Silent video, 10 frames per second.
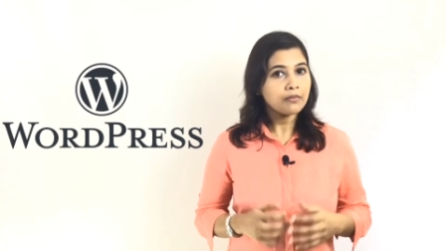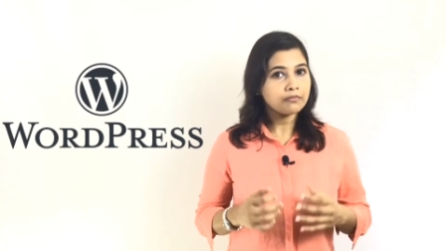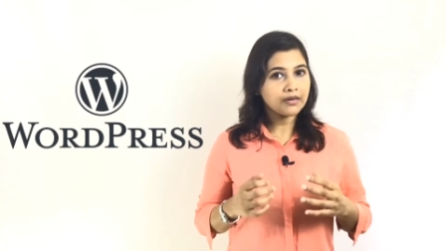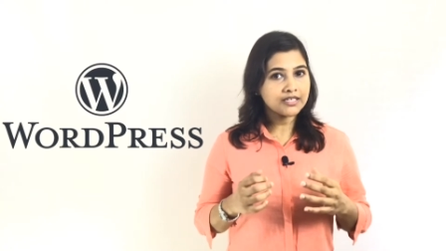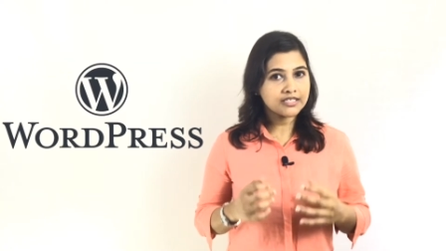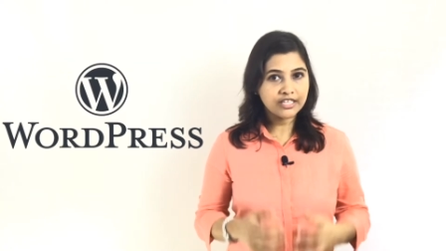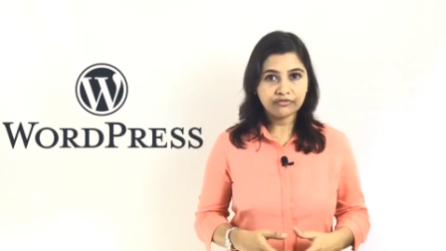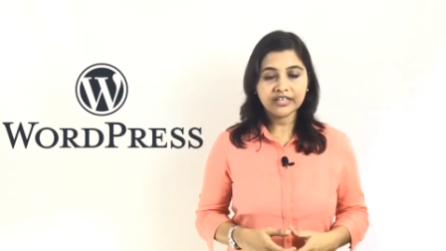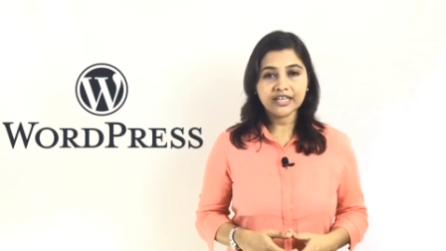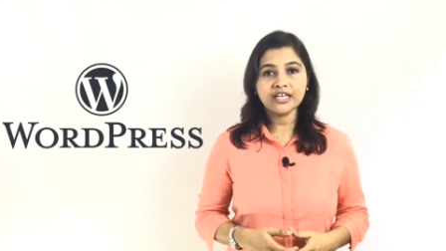But
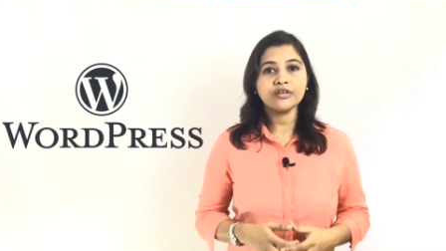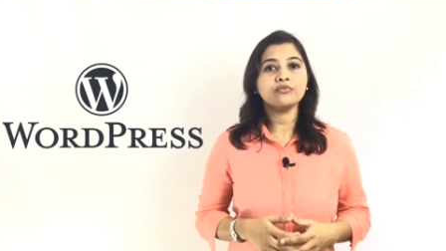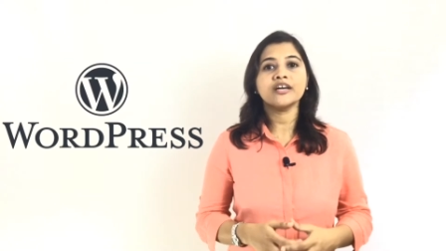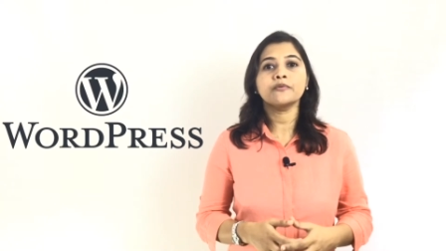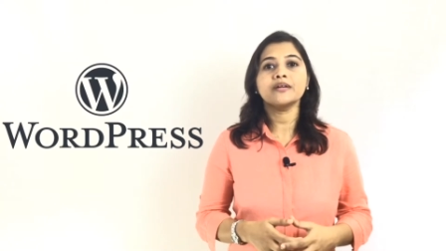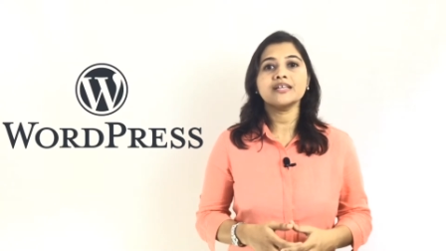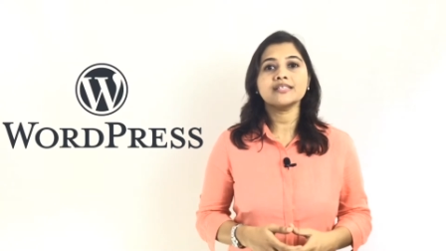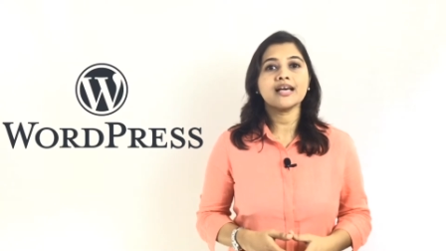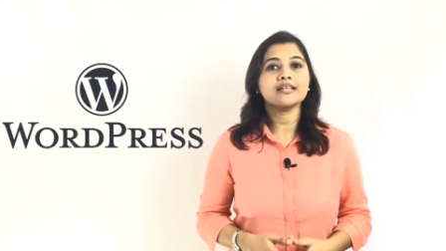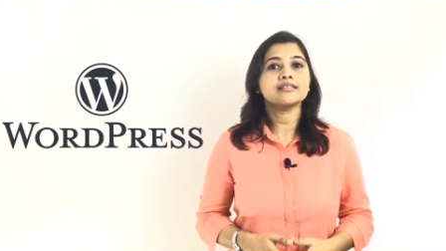definitely WordPress
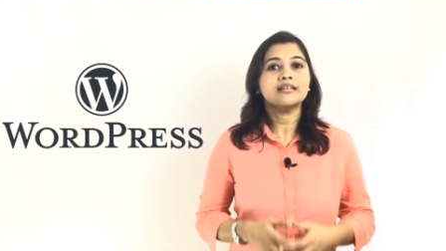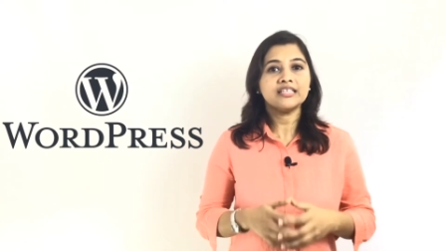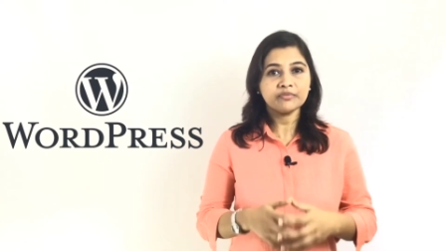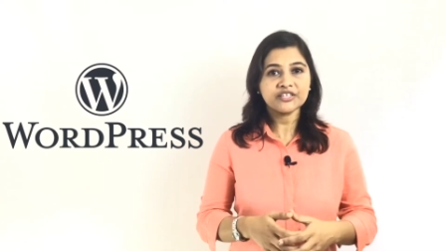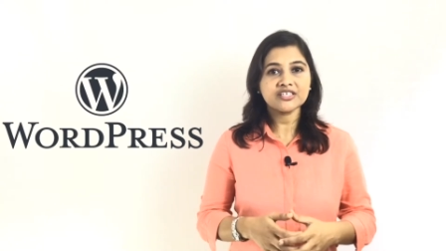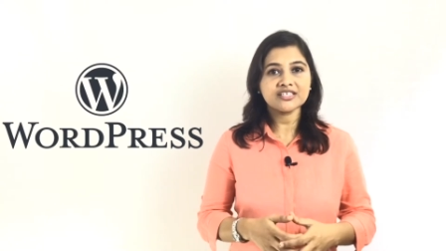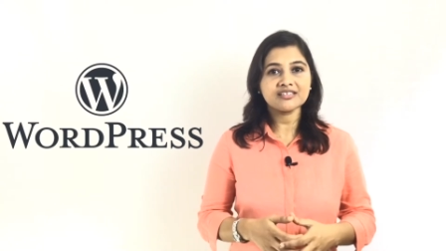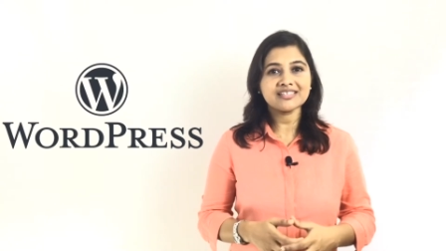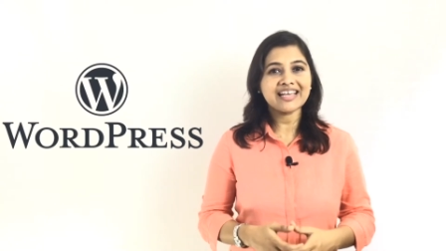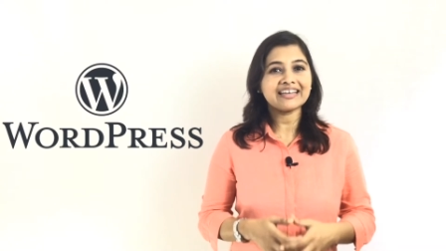has
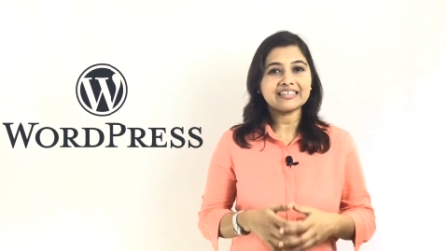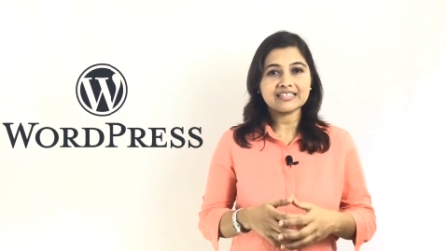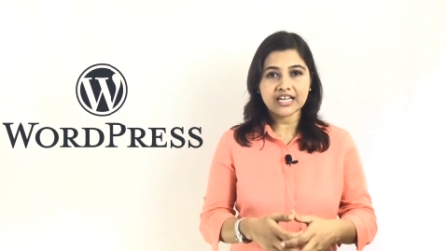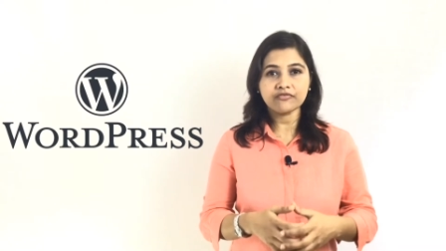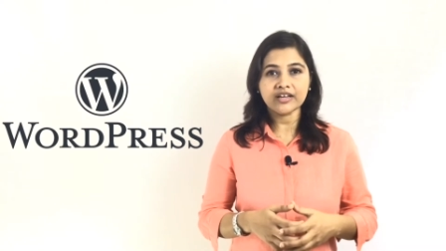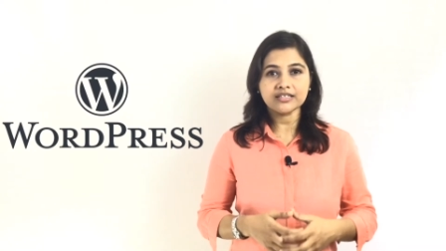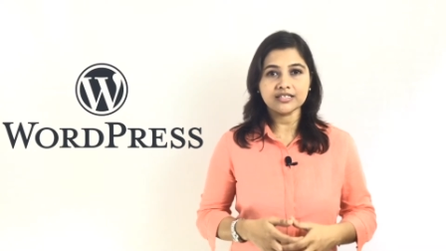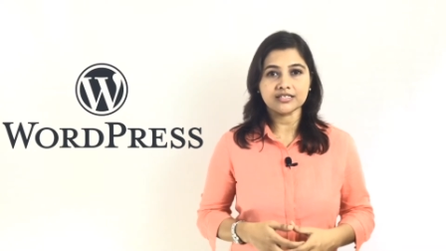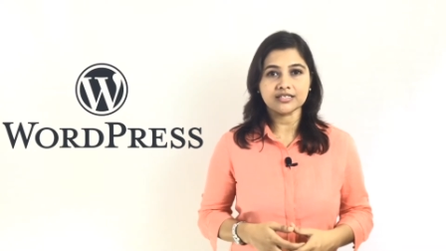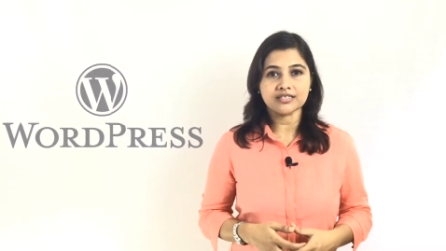limitations and
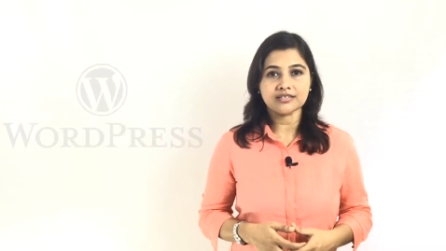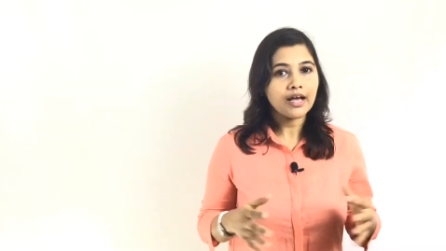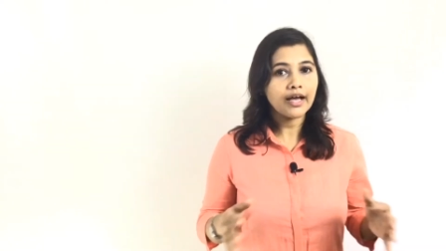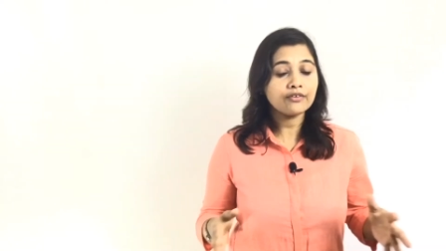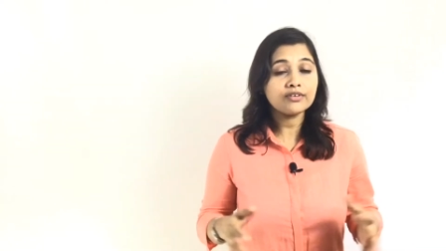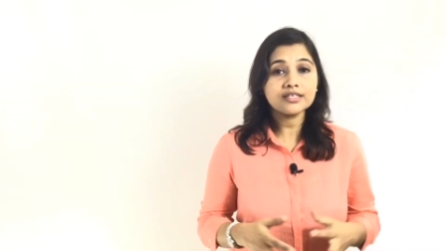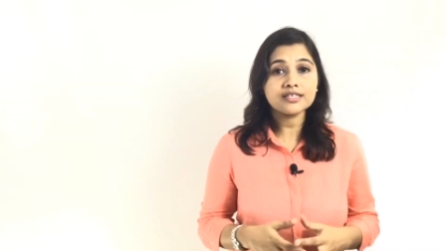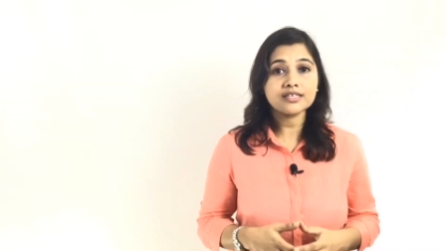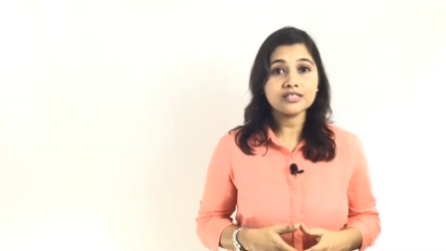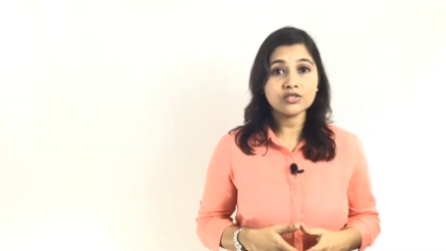disadvantages. I will
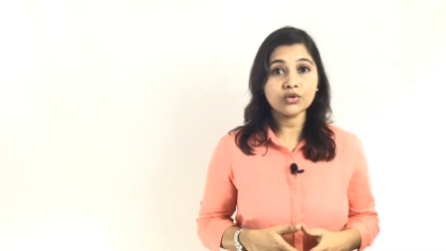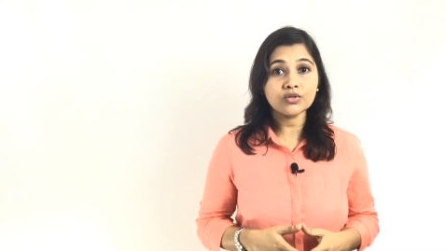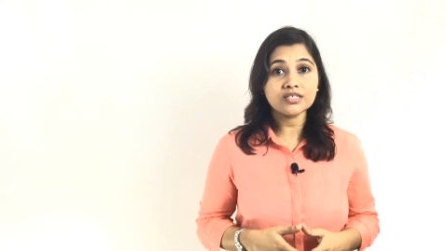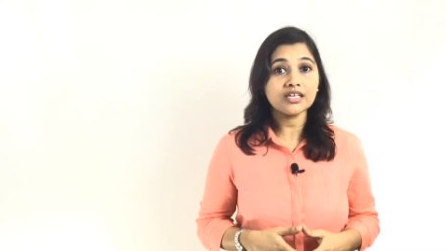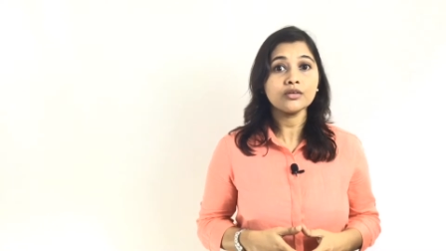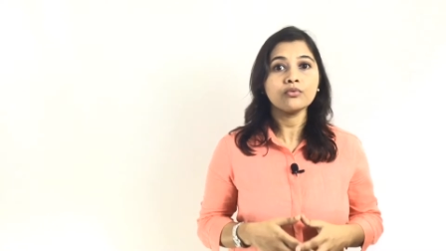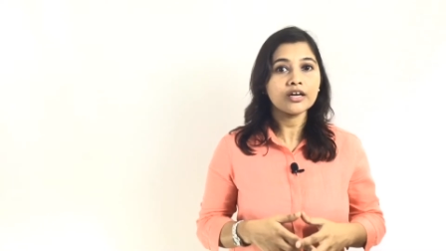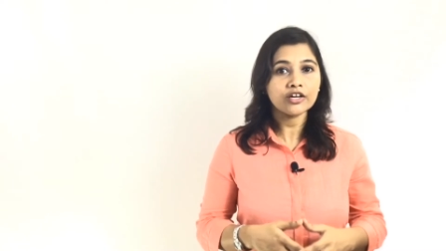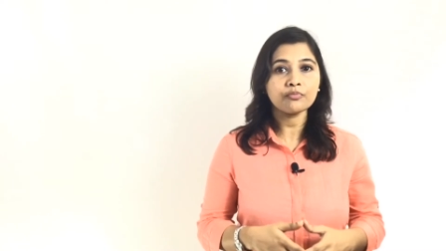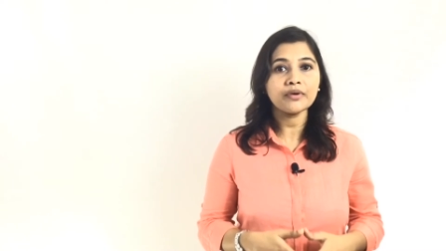discuss those in one
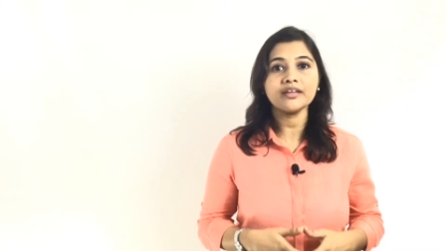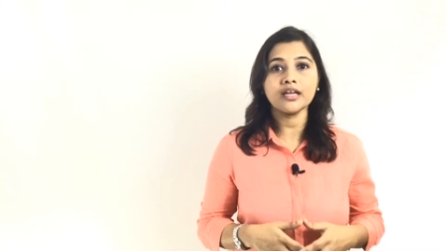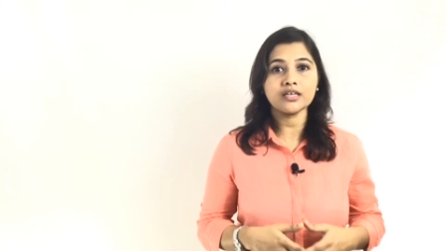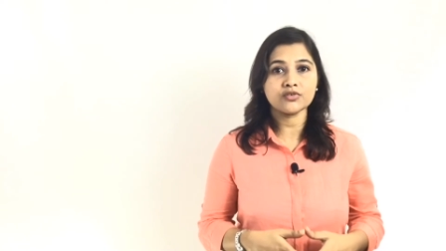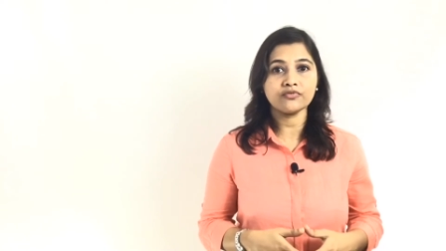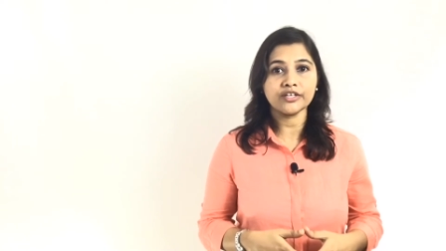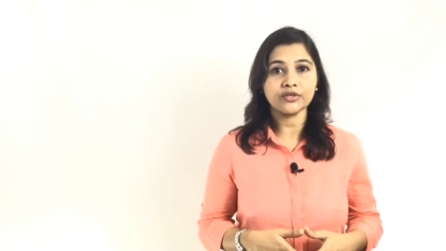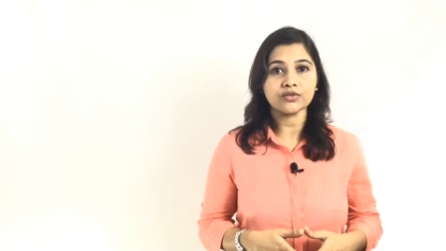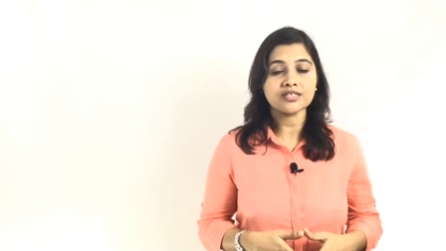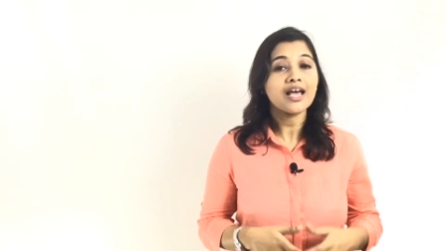of my next
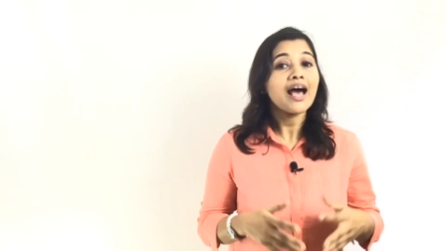videos.